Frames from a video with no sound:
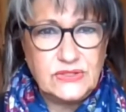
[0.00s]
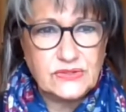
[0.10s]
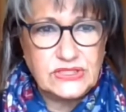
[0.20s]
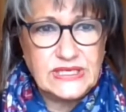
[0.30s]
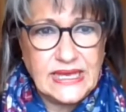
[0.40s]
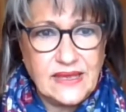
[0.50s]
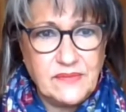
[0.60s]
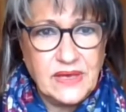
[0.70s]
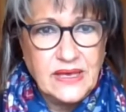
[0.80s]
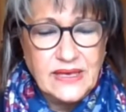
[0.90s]
your
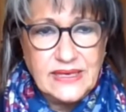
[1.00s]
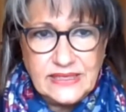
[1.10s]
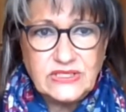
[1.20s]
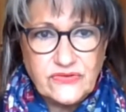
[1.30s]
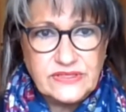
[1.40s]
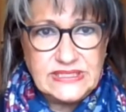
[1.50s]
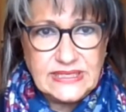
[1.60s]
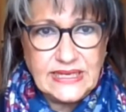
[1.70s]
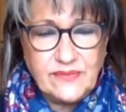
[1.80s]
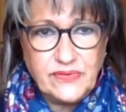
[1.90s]
team, is
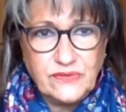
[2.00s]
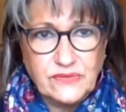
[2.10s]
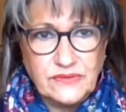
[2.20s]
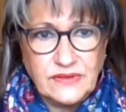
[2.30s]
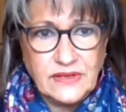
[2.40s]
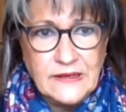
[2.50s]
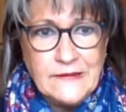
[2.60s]
critically important.